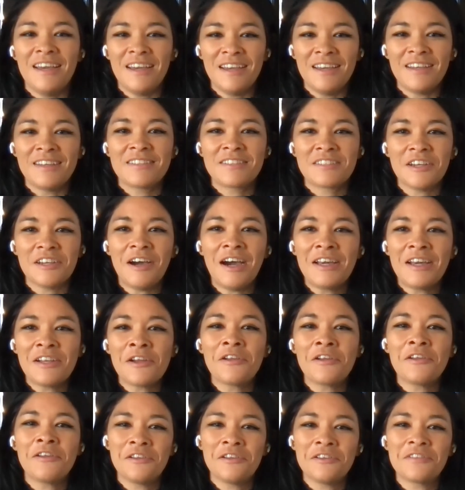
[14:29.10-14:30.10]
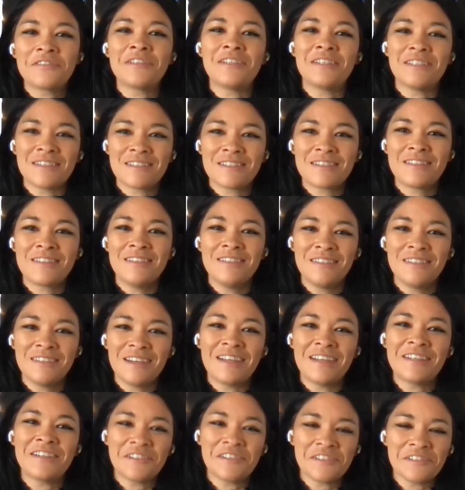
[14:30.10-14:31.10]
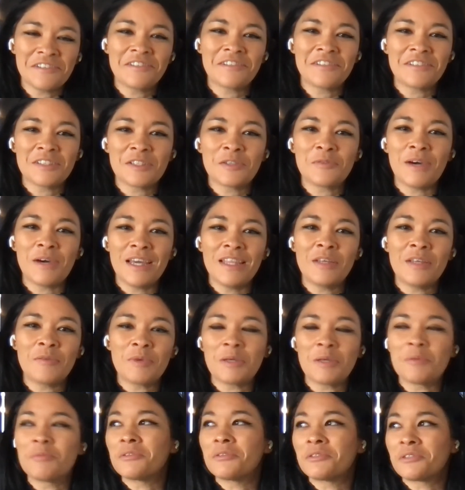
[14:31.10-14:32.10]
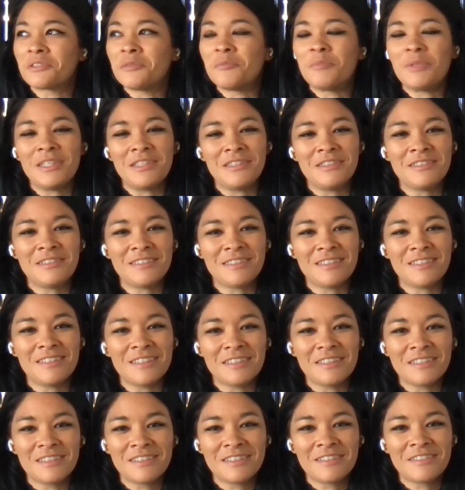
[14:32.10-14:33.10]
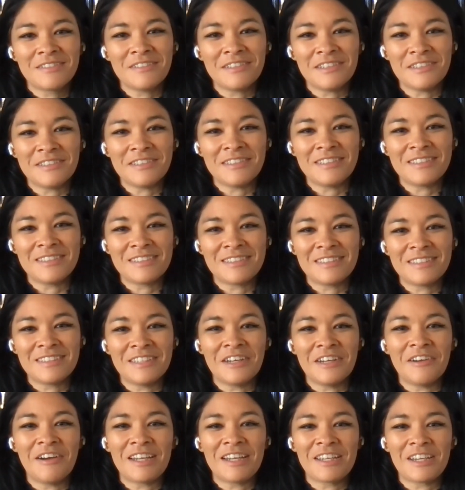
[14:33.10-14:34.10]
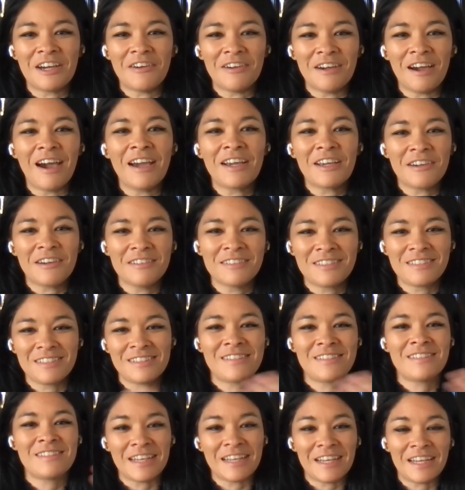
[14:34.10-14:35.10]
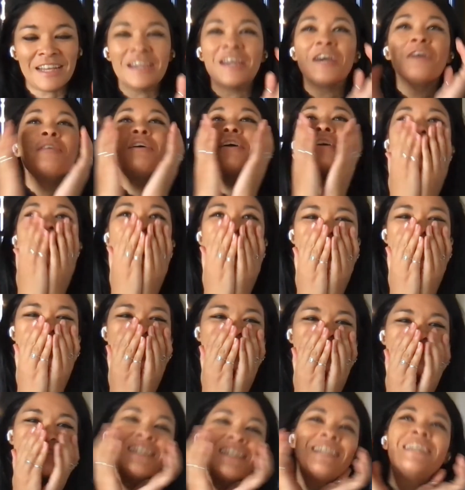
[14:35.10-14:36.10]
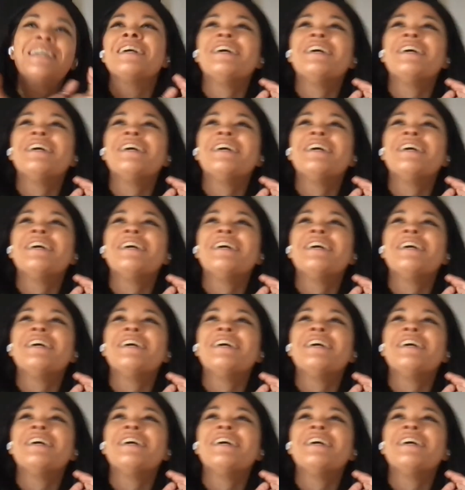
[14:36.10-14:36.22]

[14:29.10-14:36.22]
so I don't use it. I don't use it the way that people should be using it. Whereas I go into a city and I'm like, I love it here.